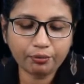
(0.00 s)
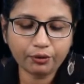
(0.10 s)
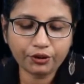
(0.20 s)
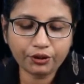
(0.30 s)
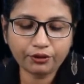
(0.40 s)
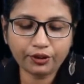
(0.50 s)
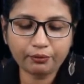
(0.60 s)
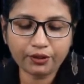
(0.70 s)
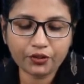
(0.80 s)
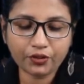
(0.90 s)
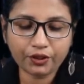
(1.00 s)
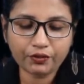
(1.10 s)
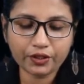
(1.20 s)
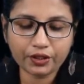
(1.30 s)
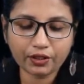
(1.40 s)
politico-administrative
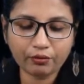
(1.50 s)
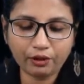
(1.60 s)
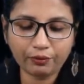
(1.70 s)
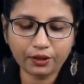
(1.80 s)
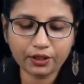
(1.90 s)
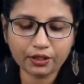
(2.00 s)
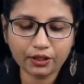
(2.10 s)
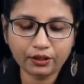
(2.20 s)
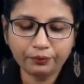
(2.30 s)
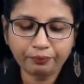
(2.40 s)
system of the state,